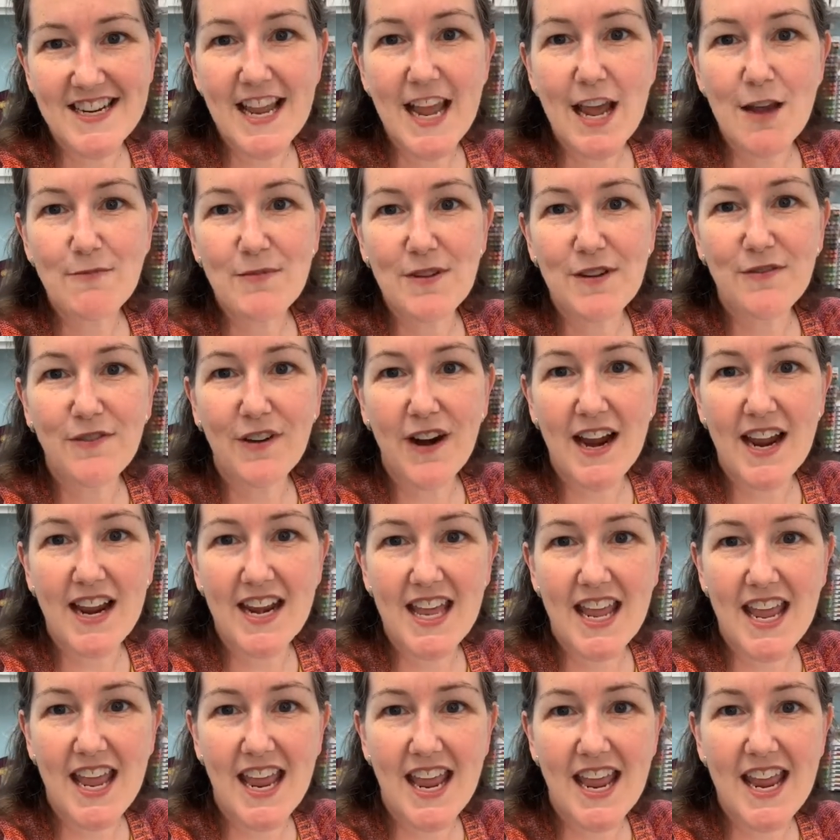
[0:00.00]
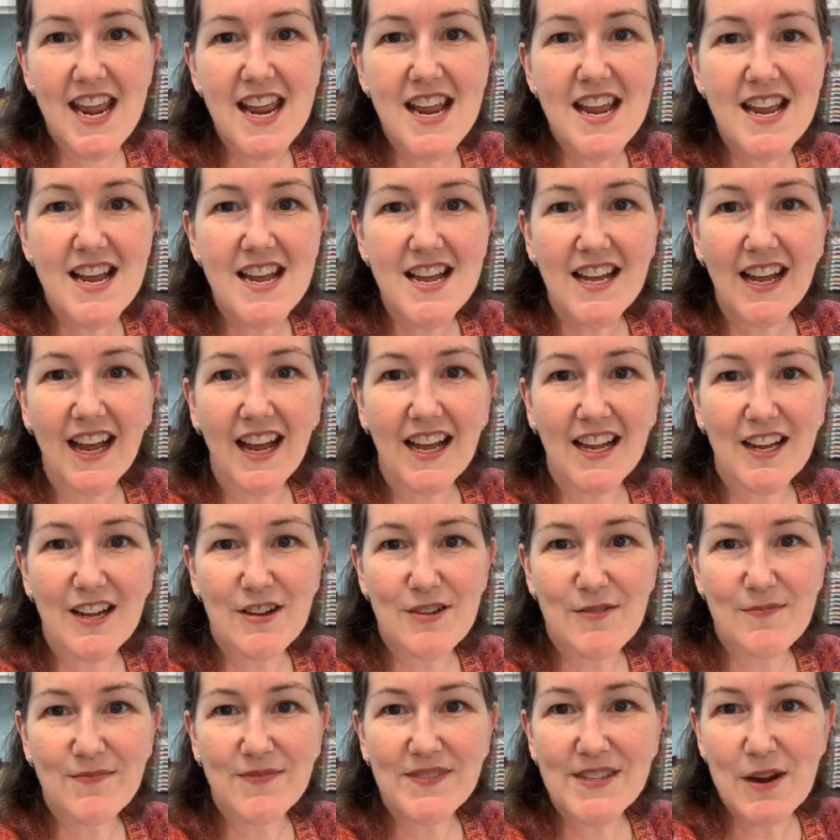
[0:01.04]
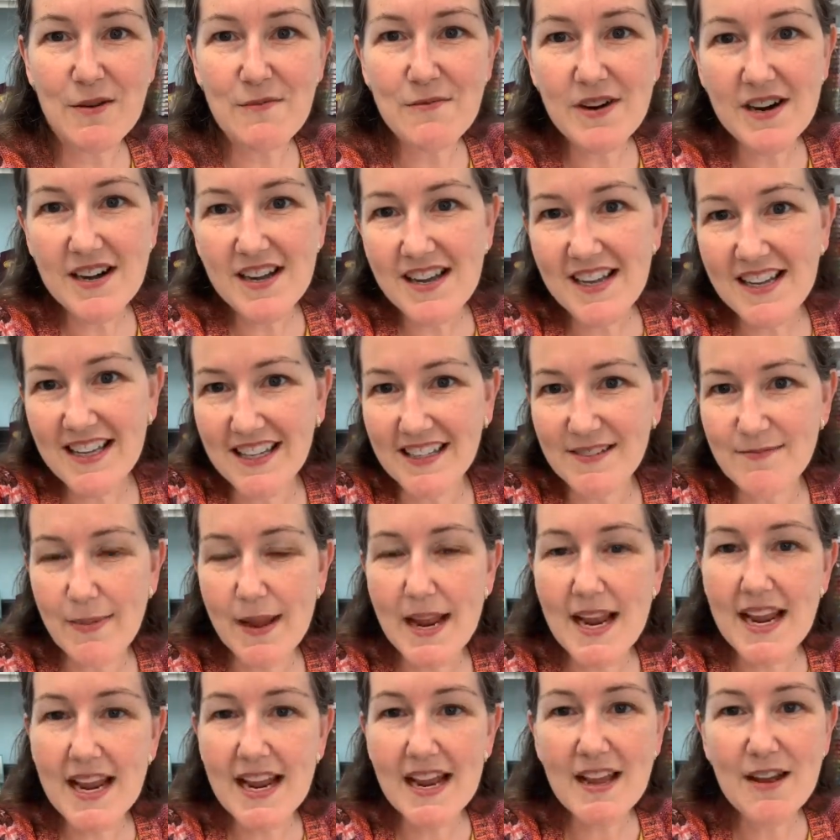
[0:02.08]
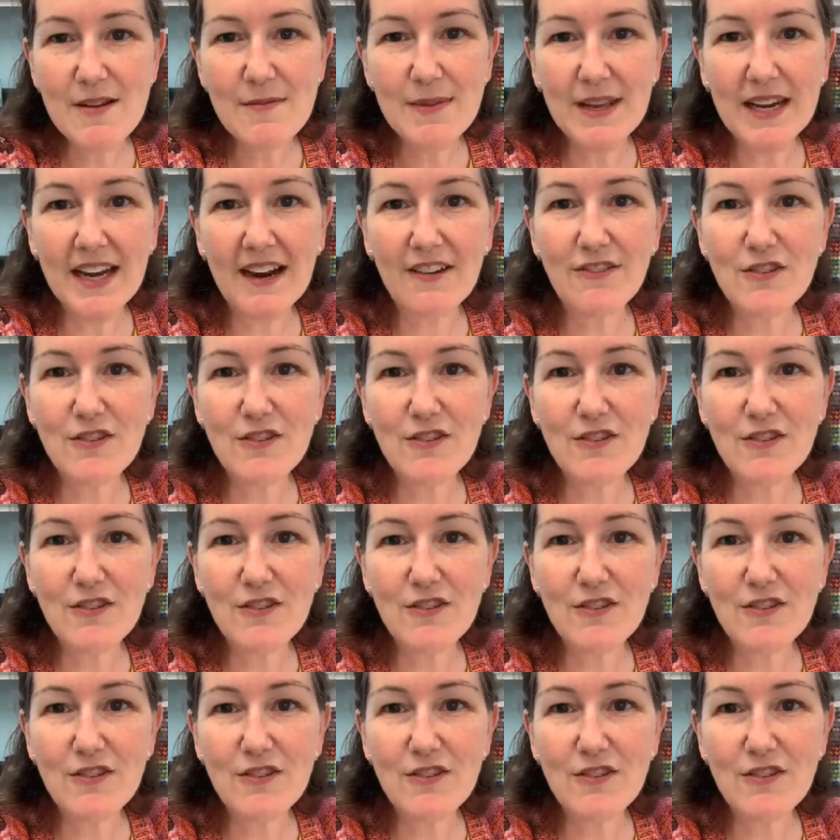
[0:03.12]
Happy Friday, Deborah and Pam and